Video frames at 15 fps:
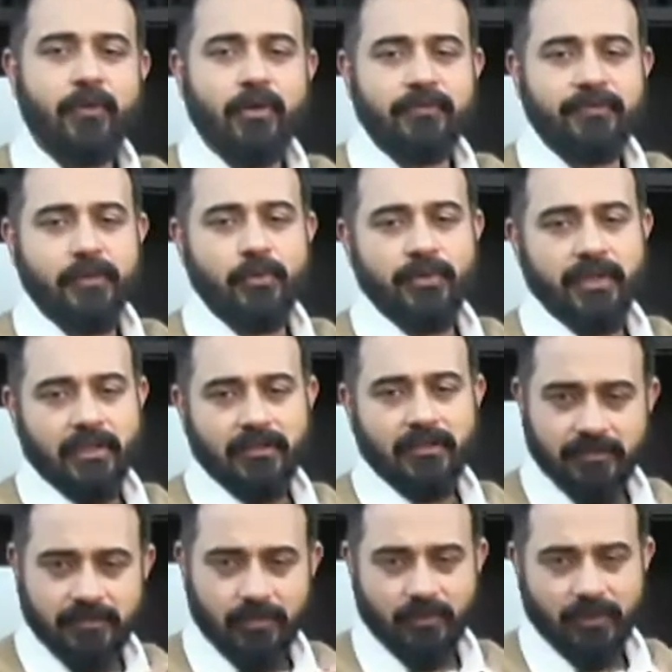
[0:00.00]
few years,
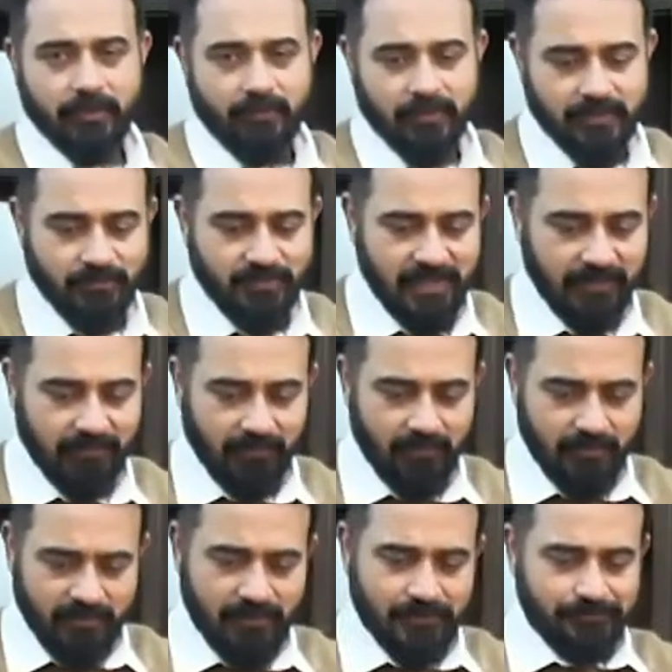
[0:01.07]
you're given some
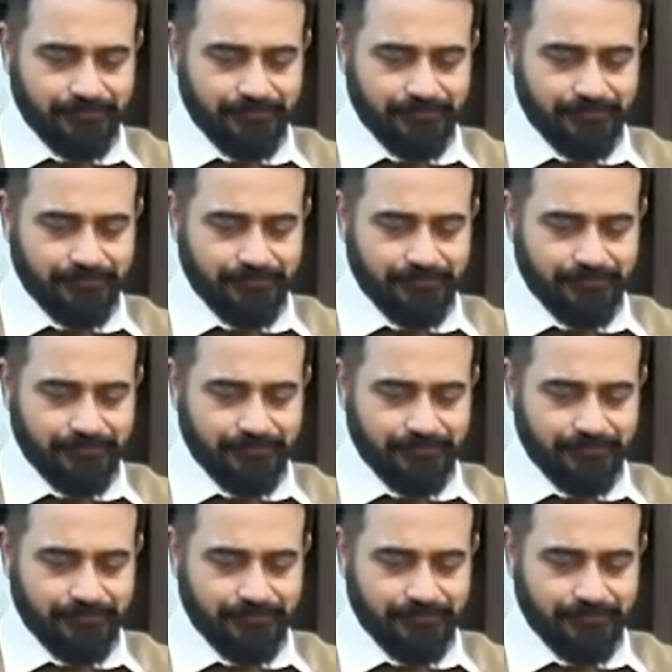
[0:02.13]
sectors.